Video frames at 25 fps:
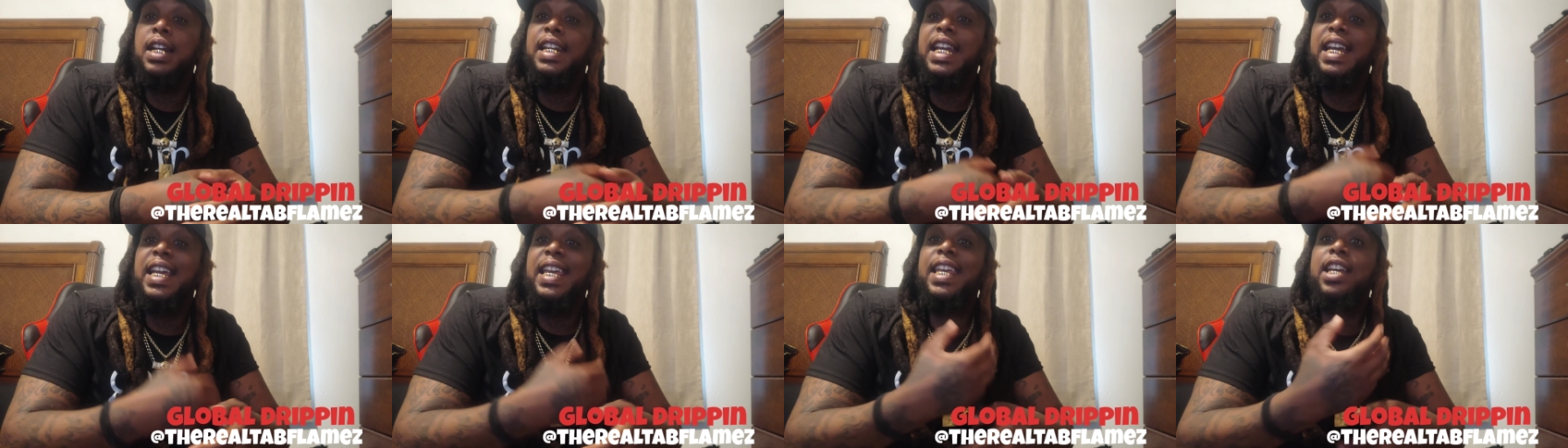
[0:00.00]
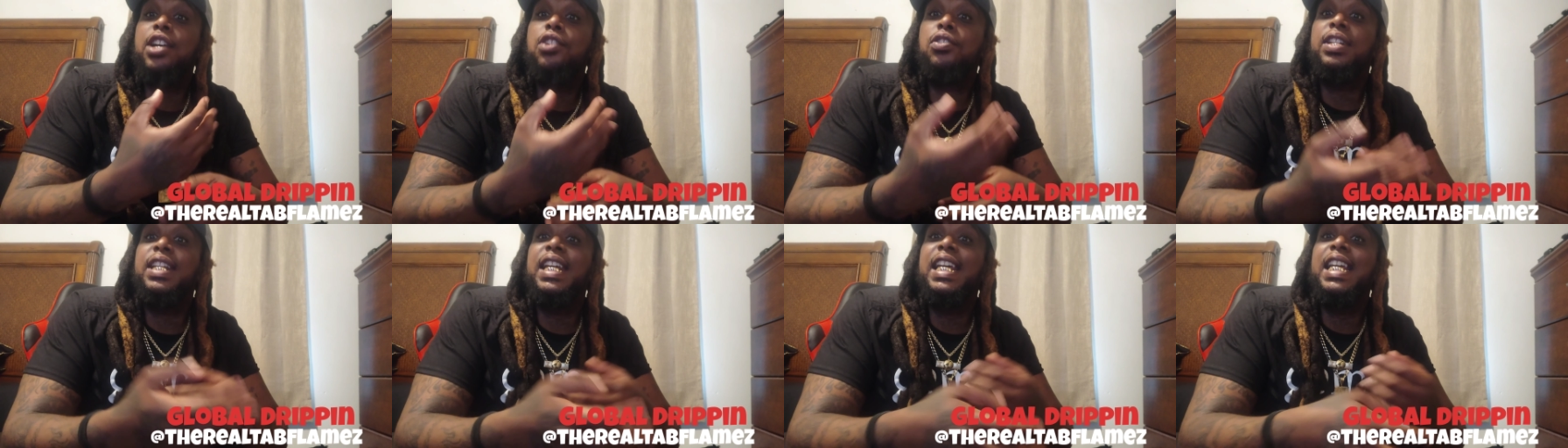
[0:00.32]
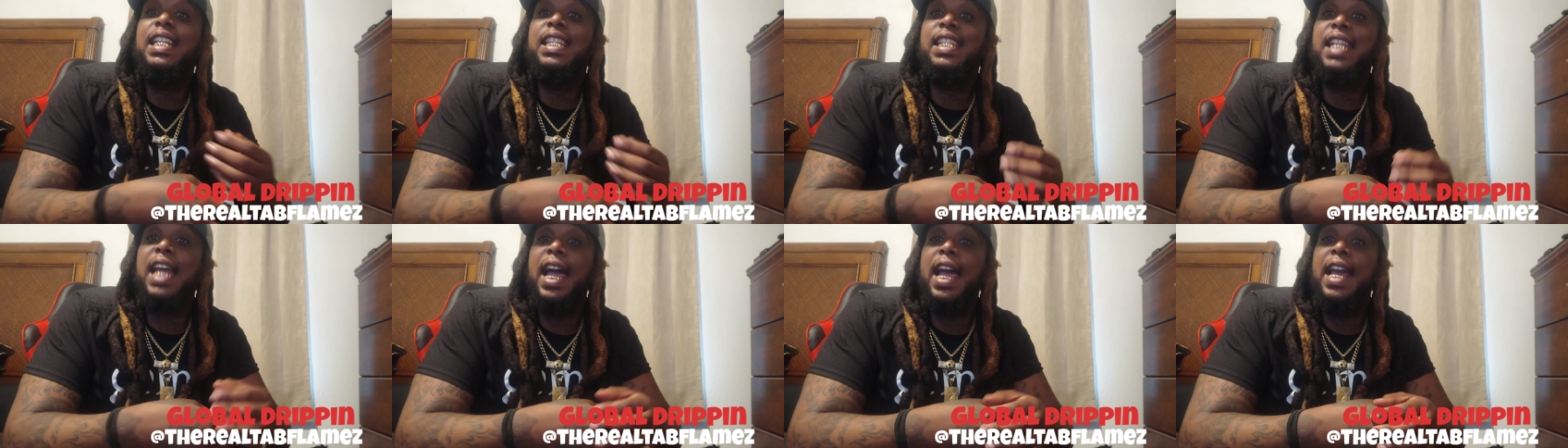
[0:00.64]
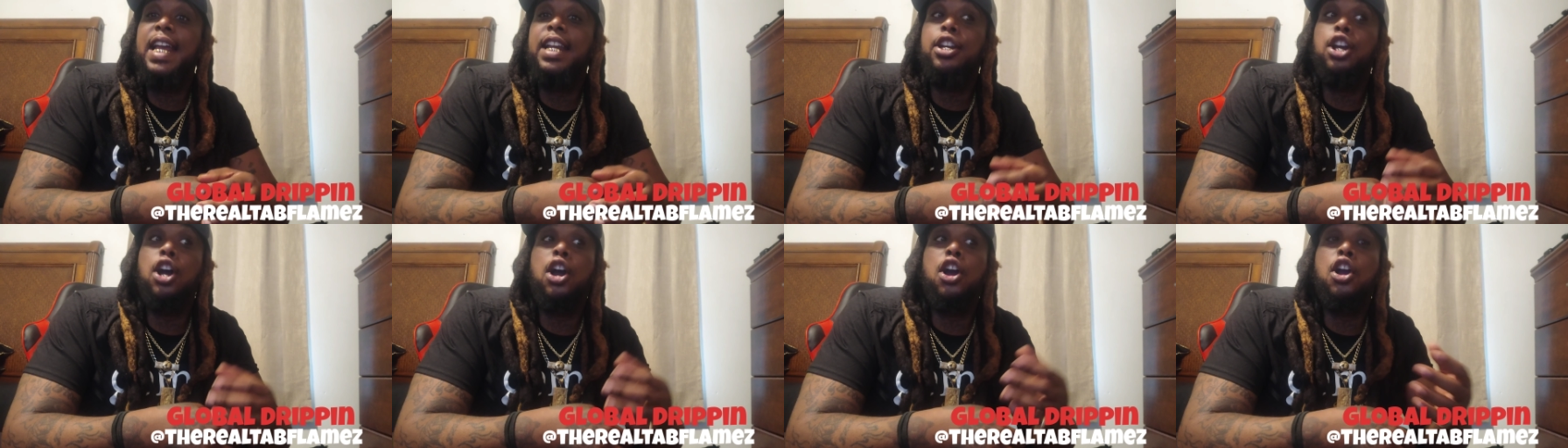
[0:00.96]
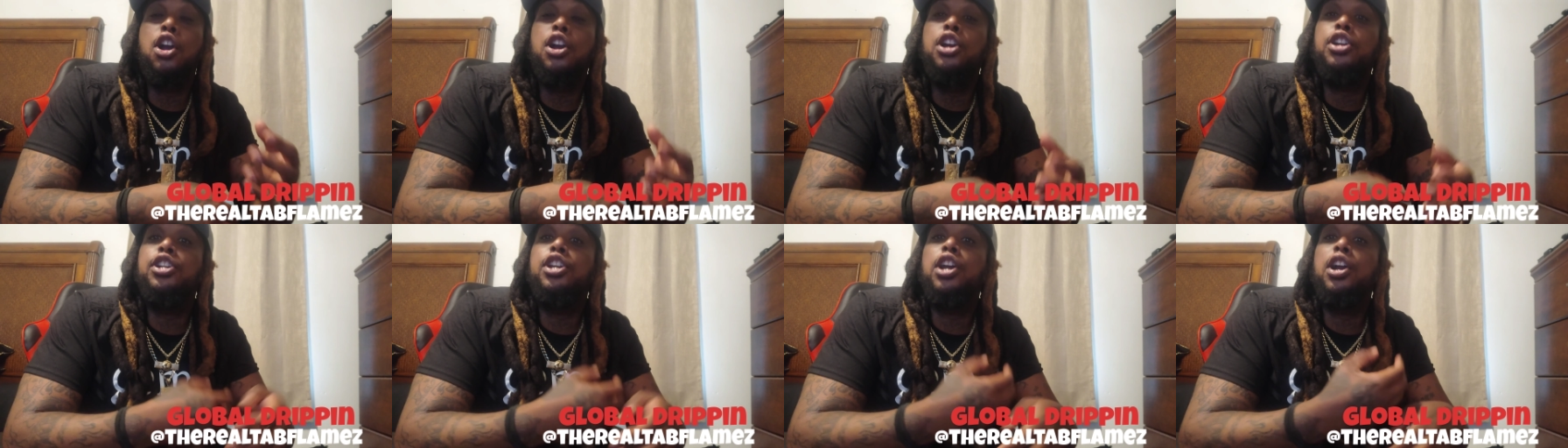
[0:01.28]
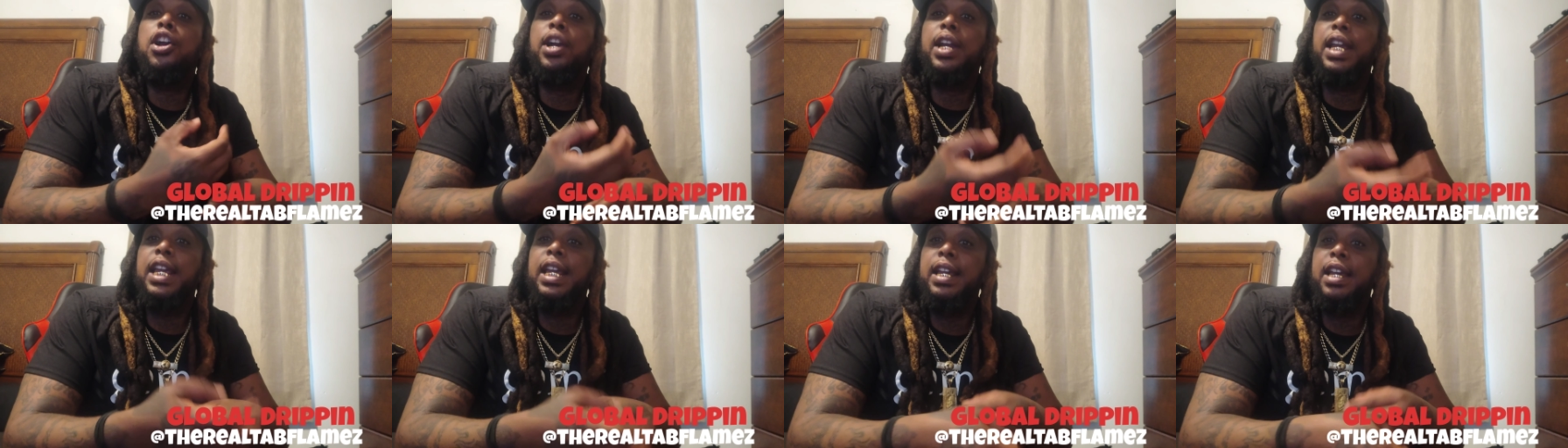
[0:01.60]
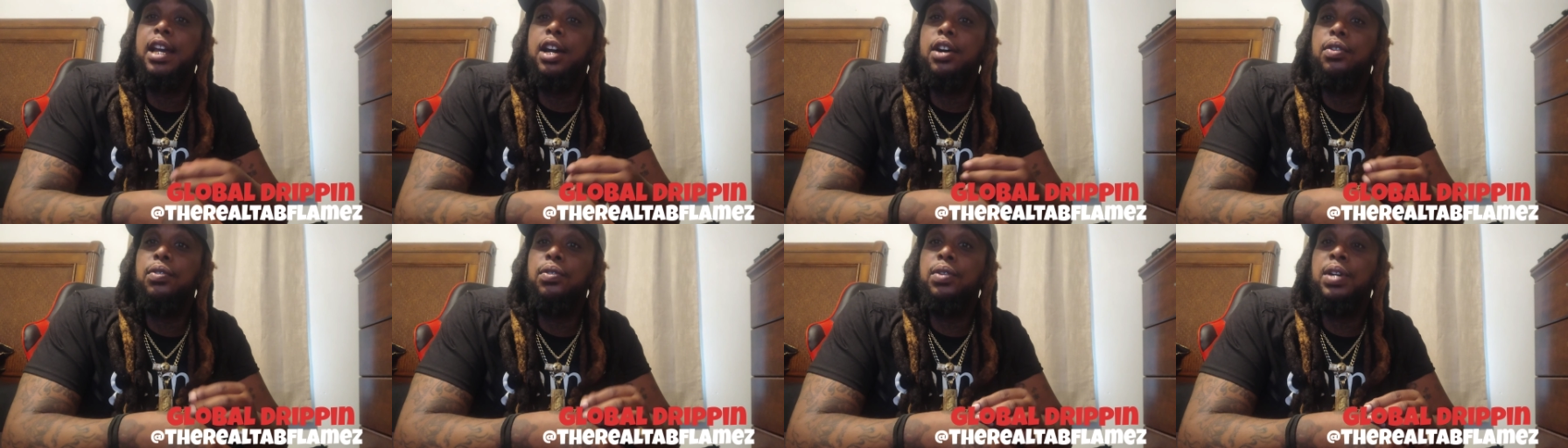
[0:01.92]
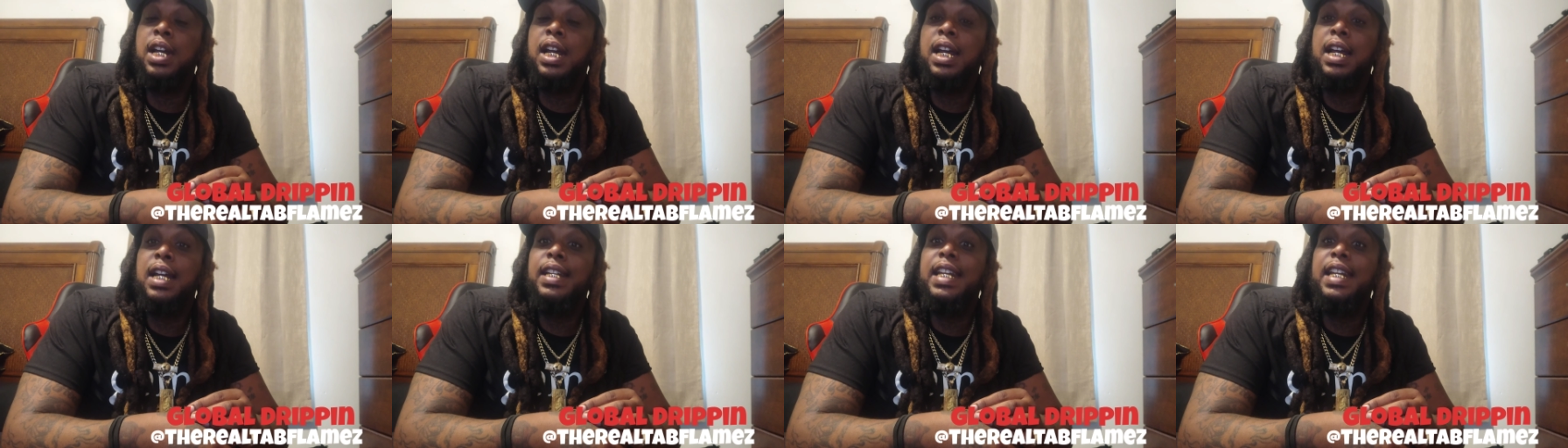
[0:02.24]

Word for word: They killed DThang to hurt Durkio.